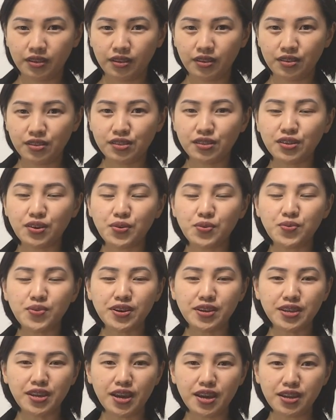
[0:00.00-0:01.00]
So
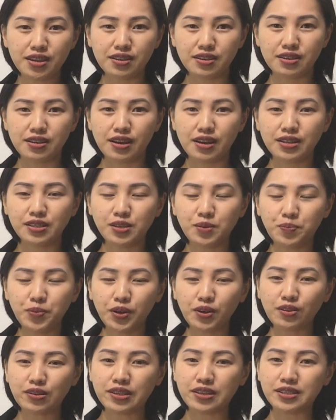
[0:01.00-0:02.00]
again, a
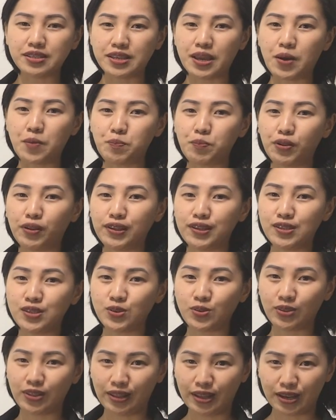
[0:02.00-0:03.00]
typical example is
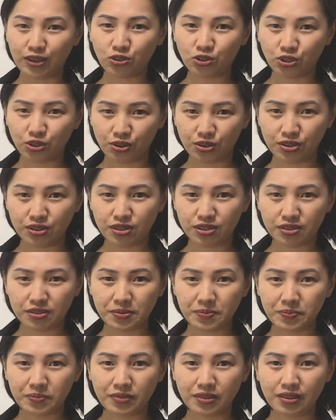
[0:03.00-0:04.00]
on lectures.
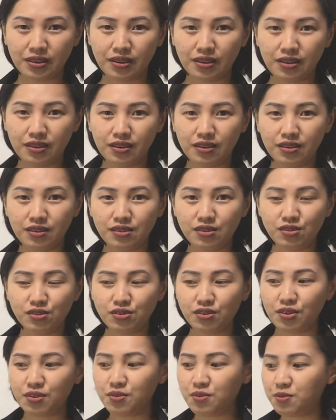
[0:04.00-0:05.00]

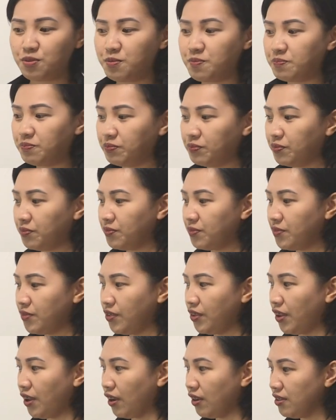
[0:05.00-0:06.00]
So
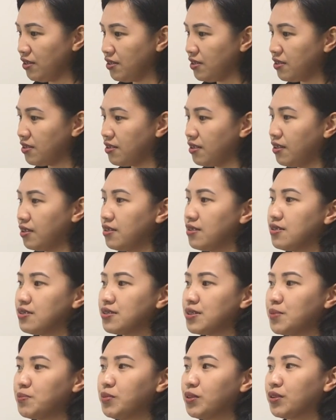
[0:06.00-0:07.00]
yes,
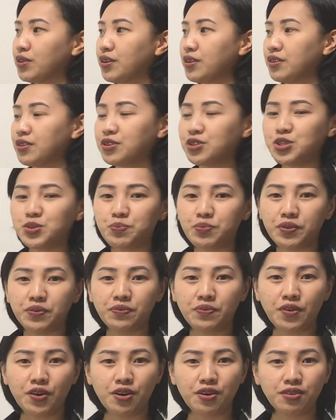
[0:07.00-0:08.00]
some learners
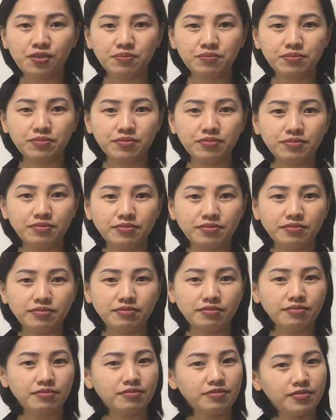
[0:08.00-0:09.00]
prefer
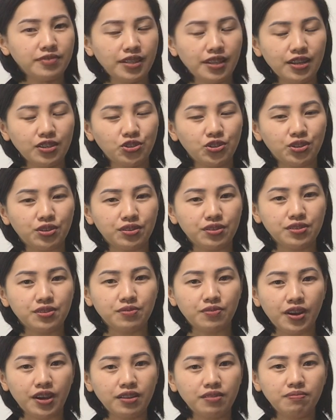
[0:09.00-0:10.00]
lectures,
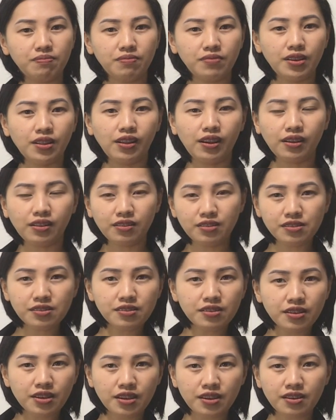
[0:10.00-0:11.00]
right? They like
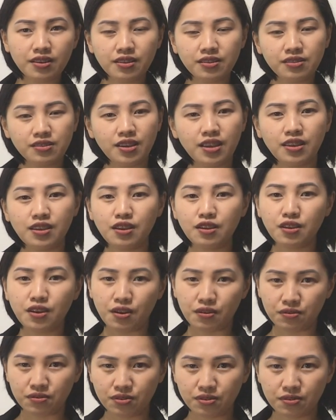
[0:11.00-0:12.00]
listening and taking
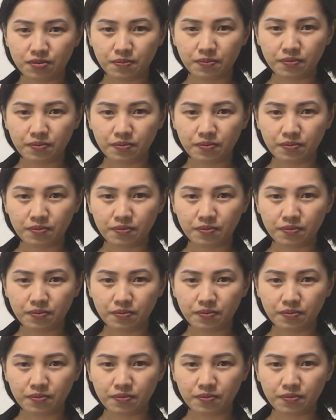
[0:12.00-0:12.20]
notes.